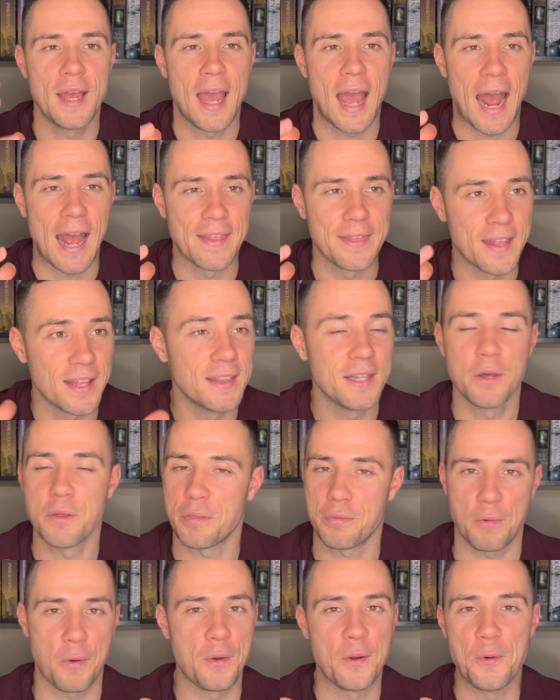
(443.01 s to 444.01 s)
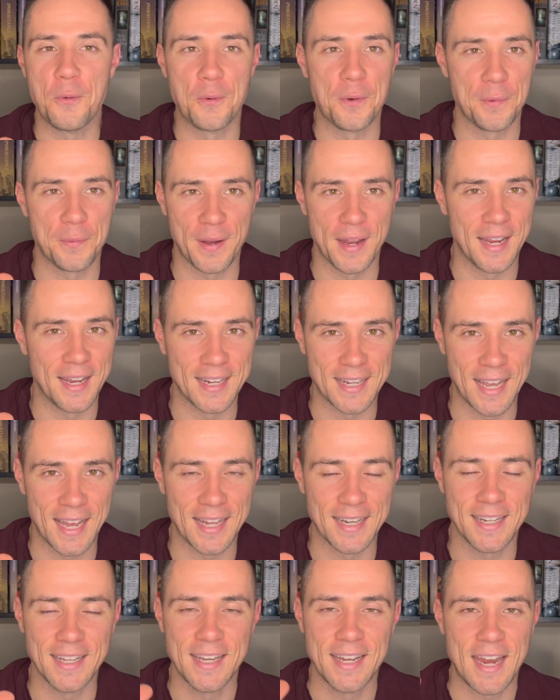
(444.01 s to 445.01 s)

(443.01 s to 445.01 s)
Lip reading: and then they'll throw it all away again.